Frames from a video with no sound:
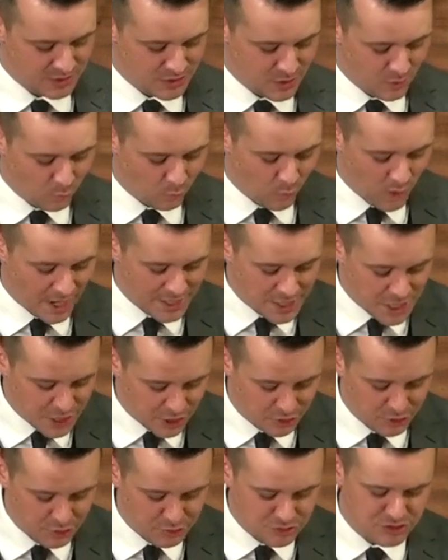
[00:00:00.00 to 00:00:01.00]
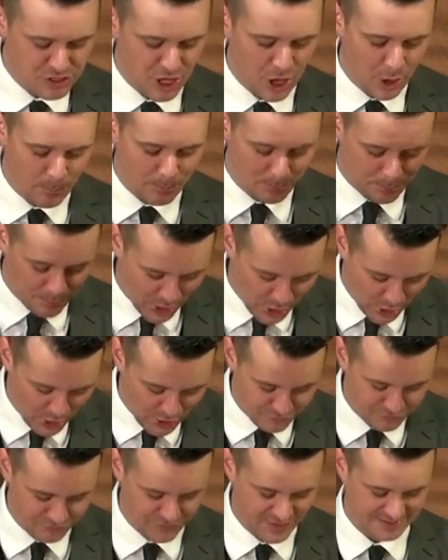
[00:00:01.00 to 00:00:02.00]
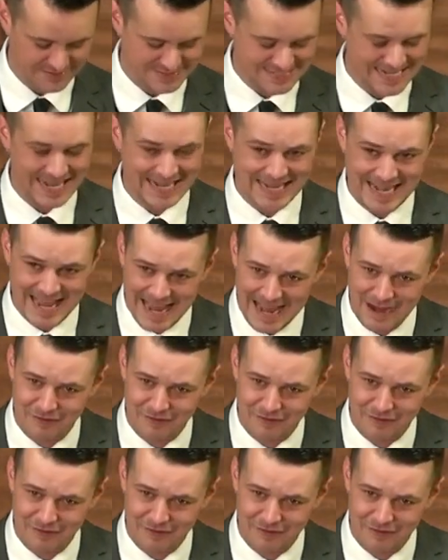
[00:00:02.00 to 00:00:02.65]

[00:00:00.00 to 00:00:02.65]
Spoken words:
the one who, though perfect in